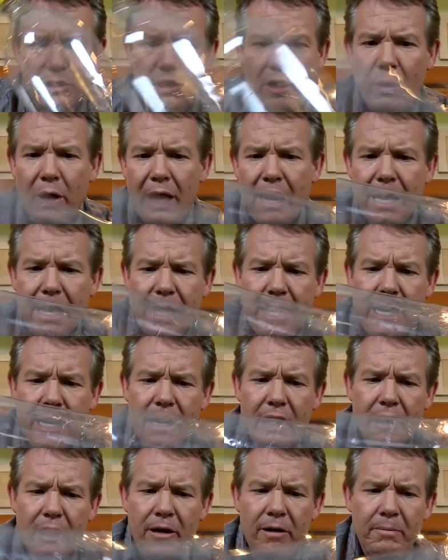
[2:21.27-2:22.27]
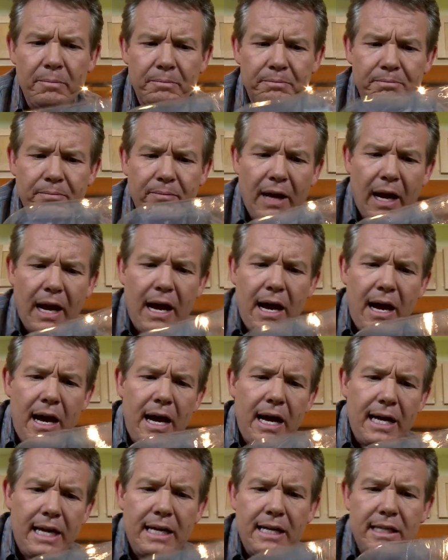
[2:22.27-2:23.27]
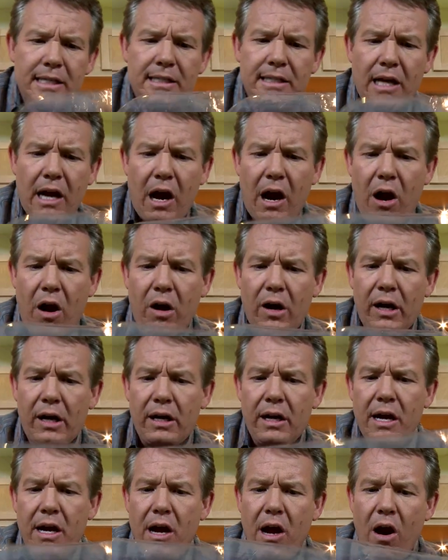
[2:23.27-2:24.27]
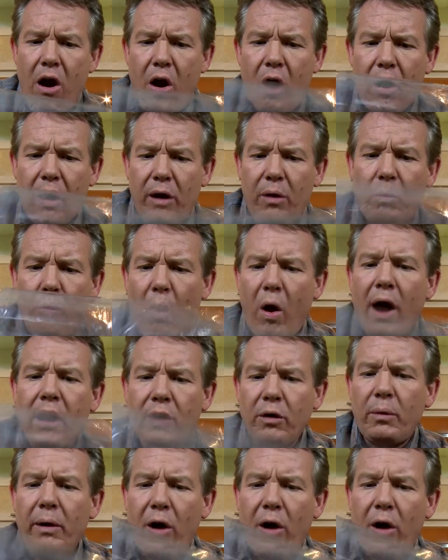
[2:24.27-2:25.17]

So here, uh, is our, our water.